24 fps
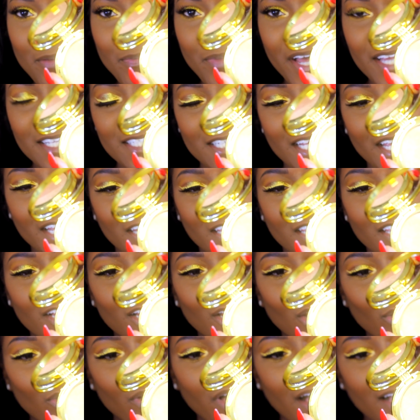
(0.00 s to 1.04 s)
by JD
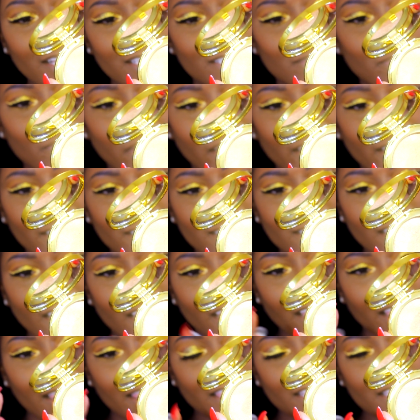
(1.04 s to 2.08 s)
Glow Cosmetics.
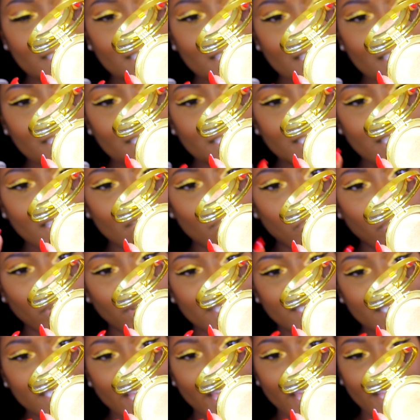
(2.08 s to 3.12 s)
This is the
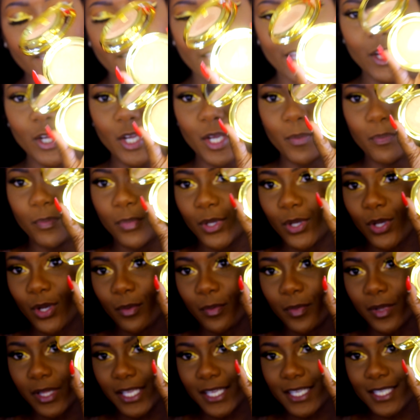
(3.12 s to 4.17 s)
pressed highlighter in
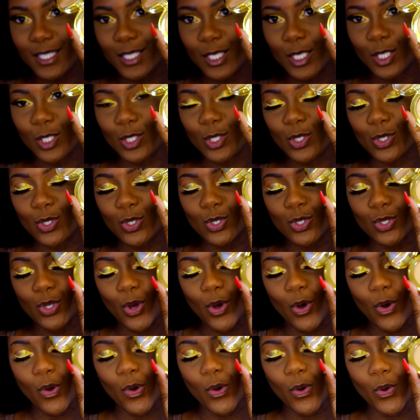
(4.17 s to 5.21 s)
Pure Bliss. It's
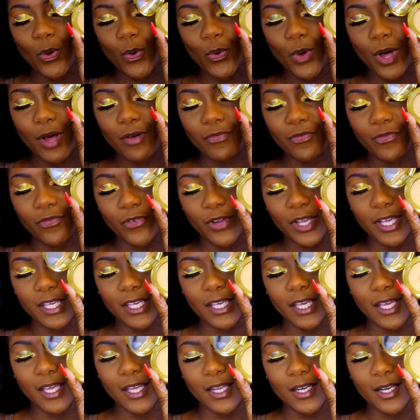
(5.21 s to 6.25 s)
so
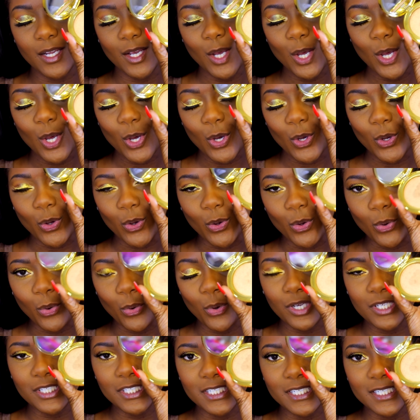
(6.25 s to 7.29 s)
freaking
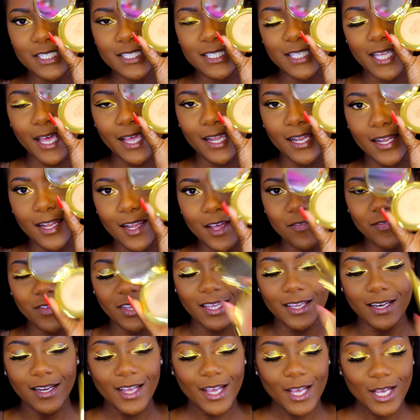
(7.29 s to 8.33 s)
gorgeous. I love
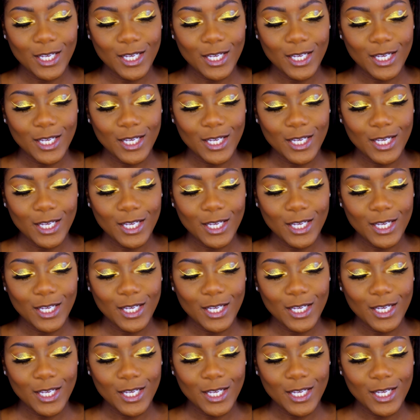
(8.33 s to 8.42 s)
it.